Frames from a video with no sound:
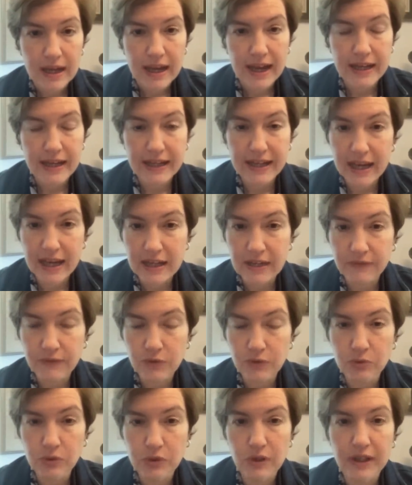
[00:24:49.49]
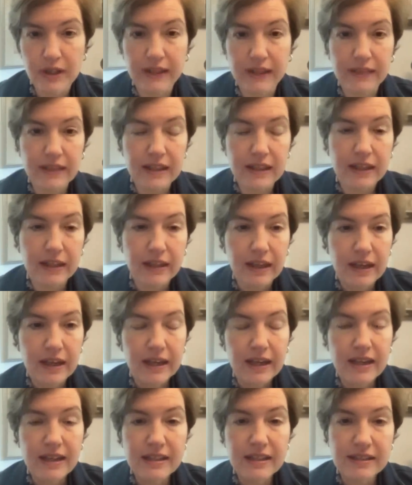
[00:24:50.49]
And again, if you look at the
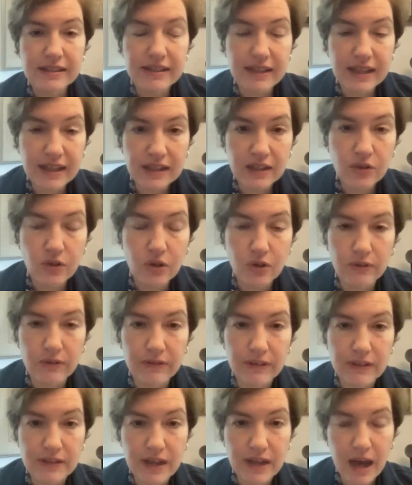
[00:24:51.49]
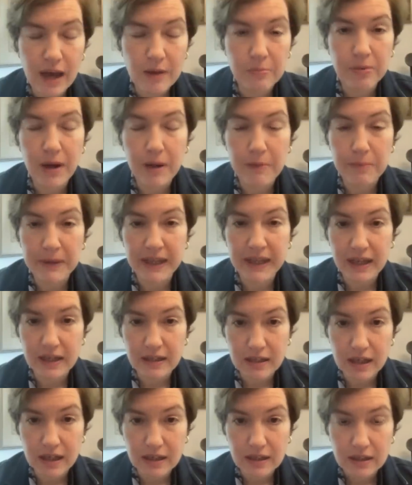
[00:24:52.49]
insane over-the-top
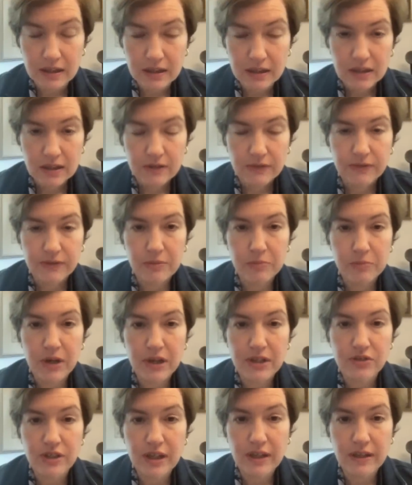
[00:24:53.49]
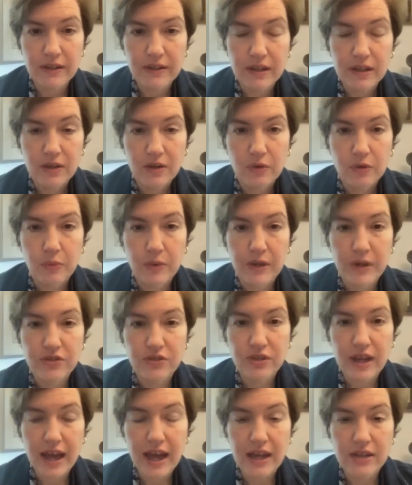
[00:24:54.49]
propaganda from Russia, which
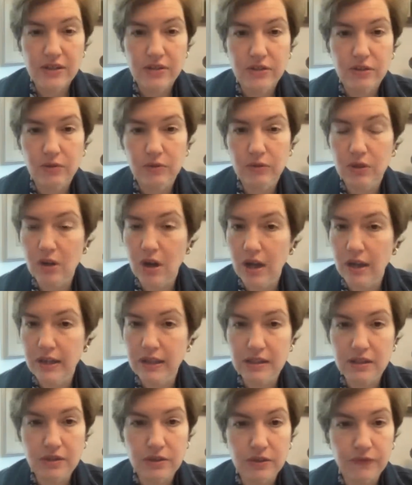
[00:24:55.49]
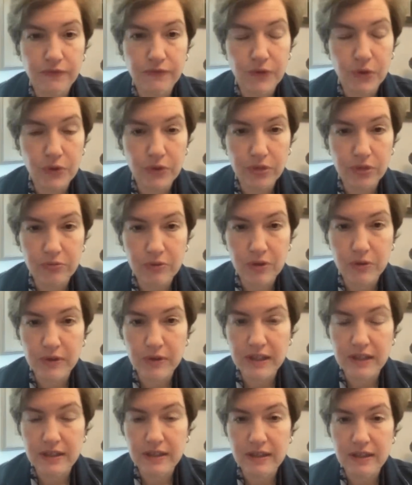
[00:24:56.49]
has gone into
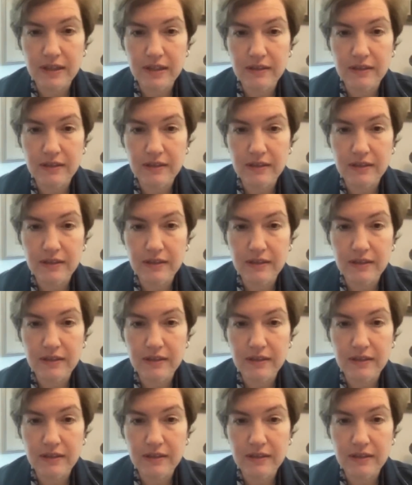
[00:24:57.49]
full-throated